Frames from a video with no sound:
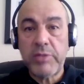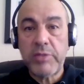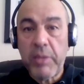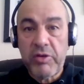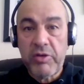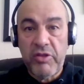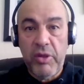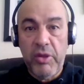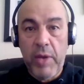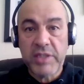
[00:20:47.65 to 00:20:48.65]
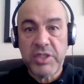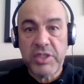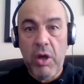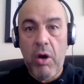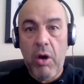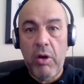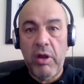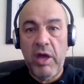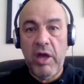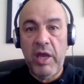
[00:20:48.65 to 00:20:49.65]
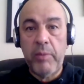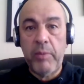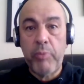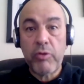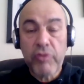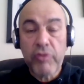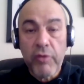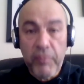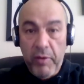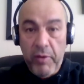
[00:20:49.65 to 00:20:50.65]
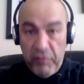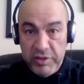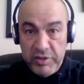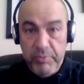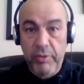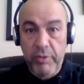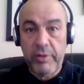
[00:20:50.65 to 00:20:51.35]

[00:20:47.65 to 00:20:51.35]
coming to the US on a book tour for my first book.